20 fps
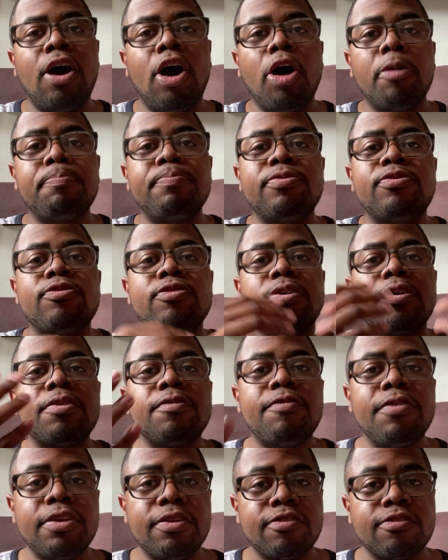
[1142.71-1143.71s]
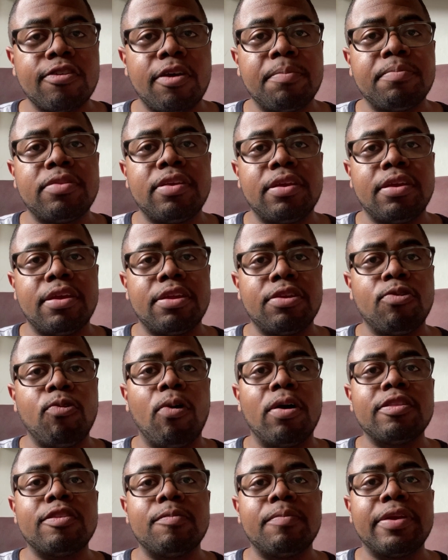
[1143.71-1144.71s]
observing something in
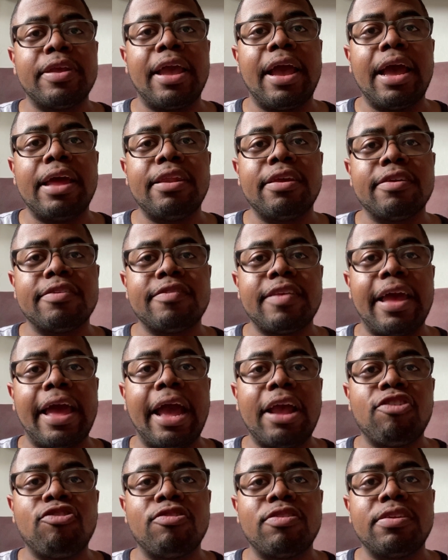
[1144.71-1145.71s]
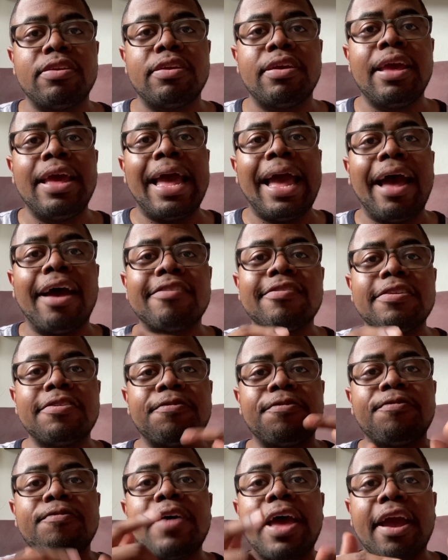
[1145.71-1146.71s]
quantum mechanics actually has an
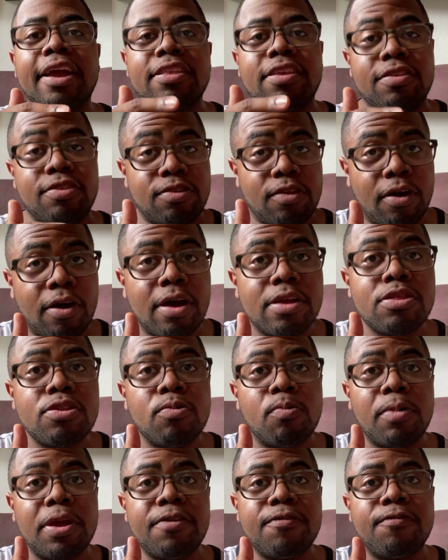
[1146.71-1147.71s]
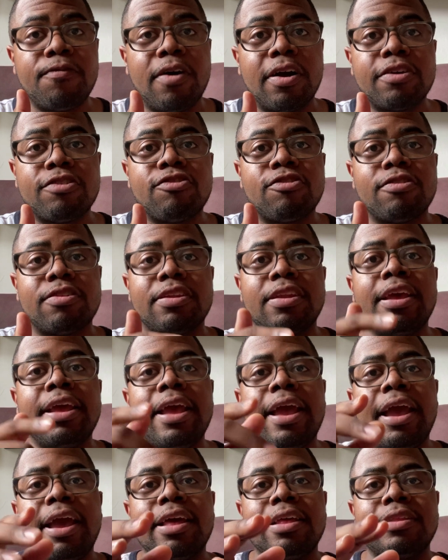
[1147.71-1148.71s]
effect on the wave function
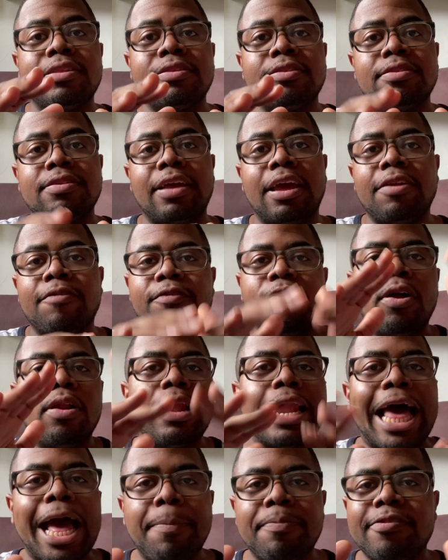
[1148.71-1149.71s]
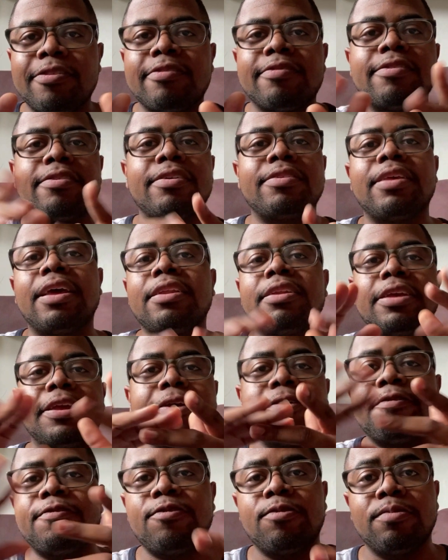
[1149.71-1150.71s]
and kind of collapses it and
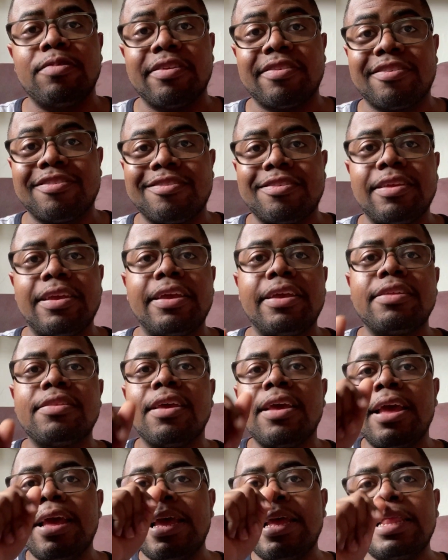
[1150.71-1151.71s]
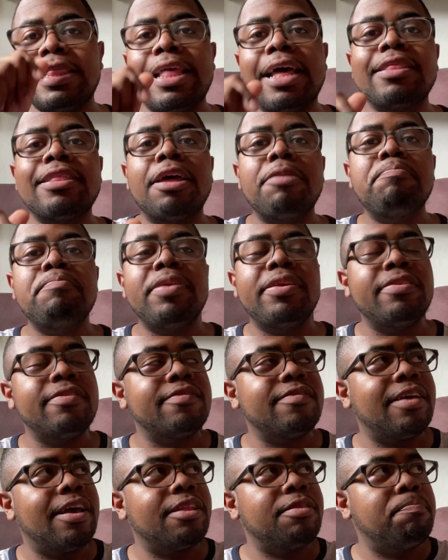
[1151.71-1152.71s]
gives you the state, then that means
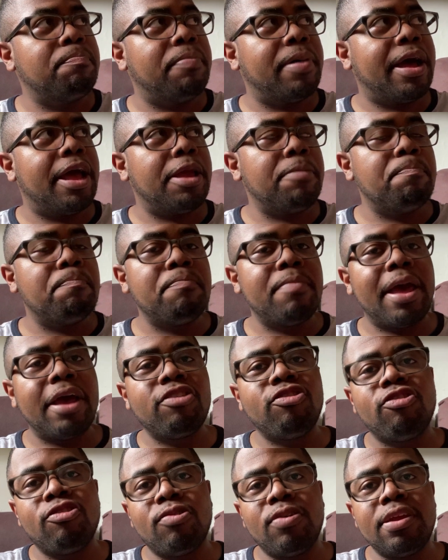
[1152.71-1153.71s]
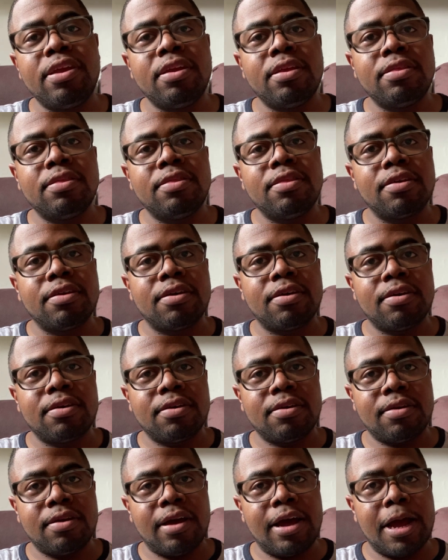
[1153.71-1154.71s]
that by measuring
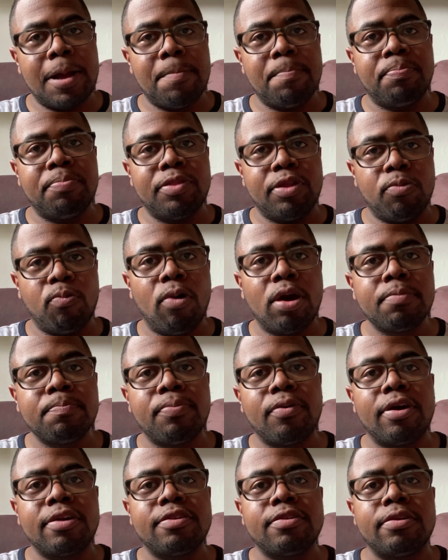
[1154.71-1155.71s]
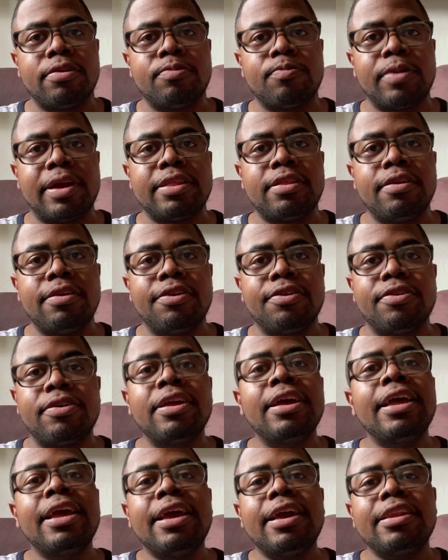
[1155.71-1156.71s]
the one particle right
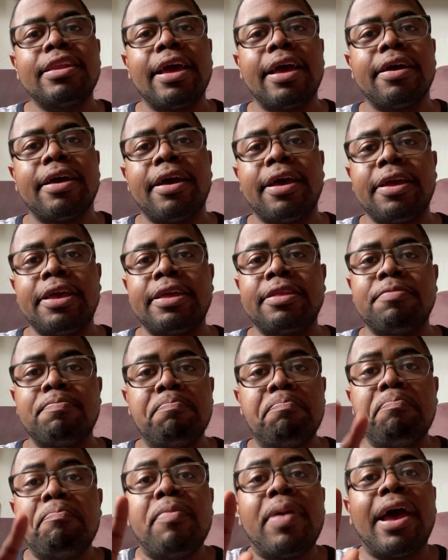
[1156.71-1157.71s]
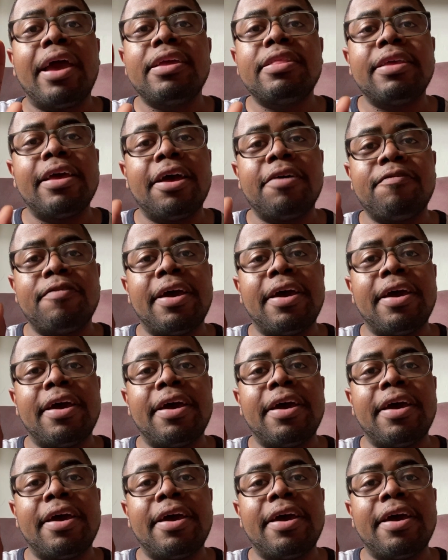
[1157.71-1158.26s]
here, it might have